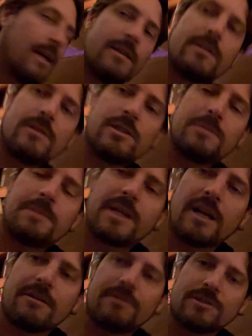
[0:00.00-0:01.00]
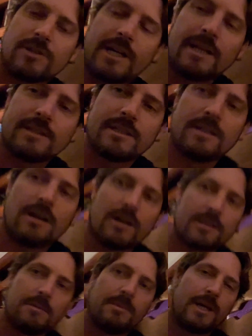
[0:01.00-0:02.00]
so just be careful. Try not to knock
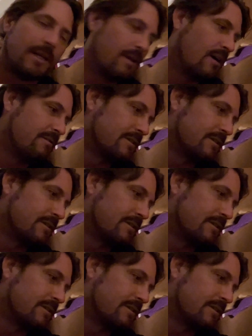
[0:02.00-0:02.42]
the button off.